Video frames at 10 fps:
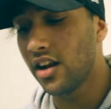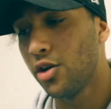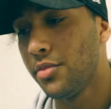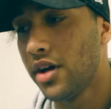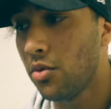a
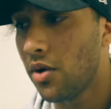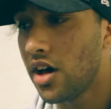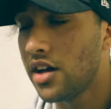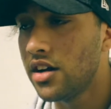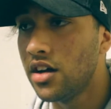little bit
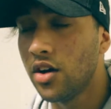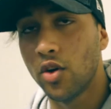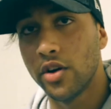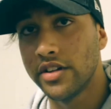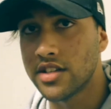wider,
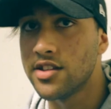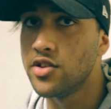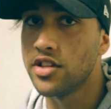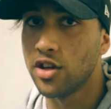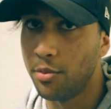or just
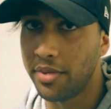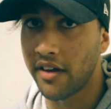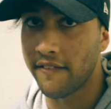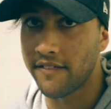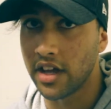using your
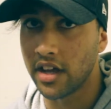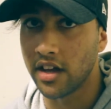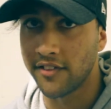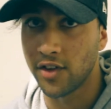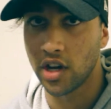bare
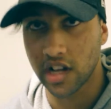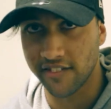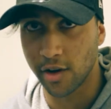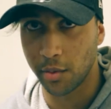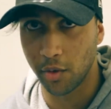feet if you're
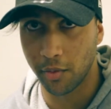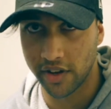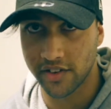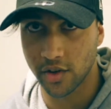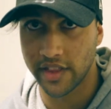comfortable
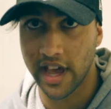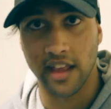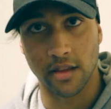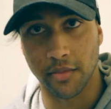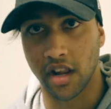with doing
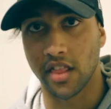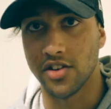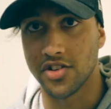that in the middle of